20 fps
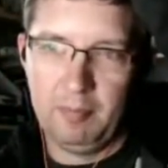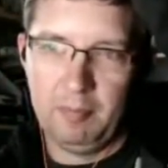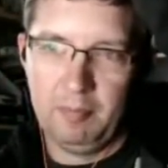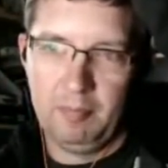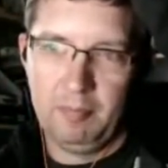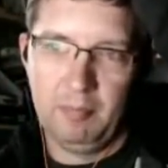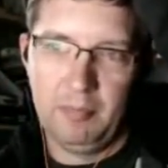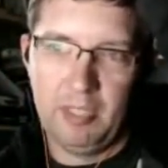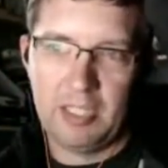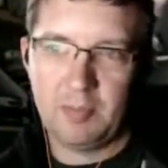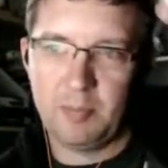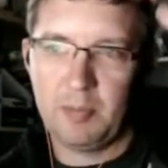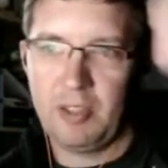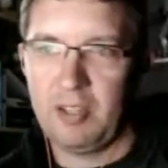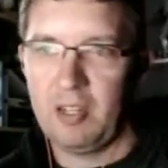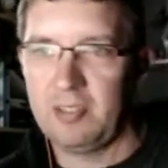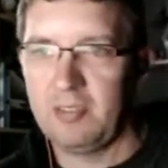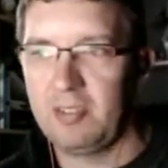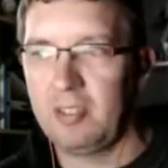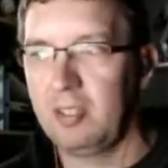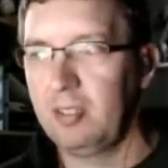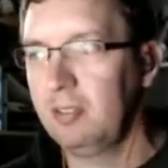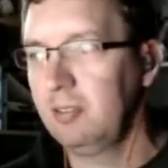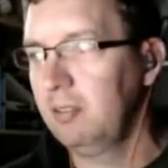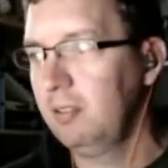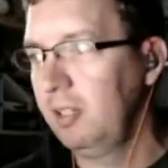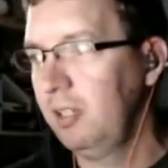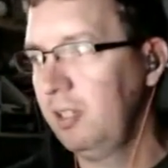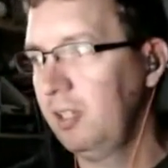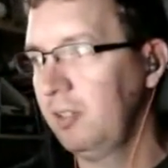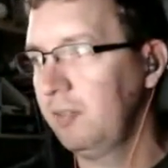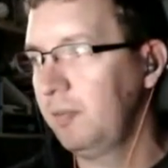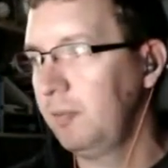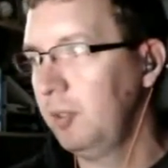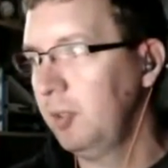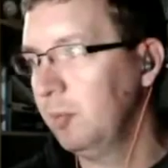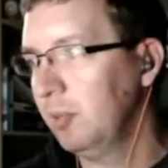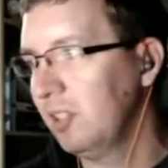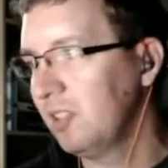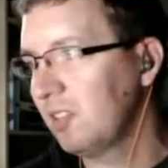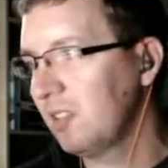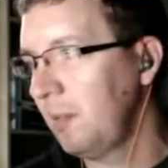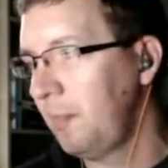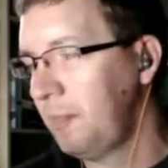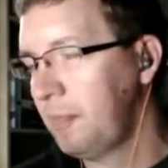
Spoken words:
That's my thoughts there. Anything from you, Melissa?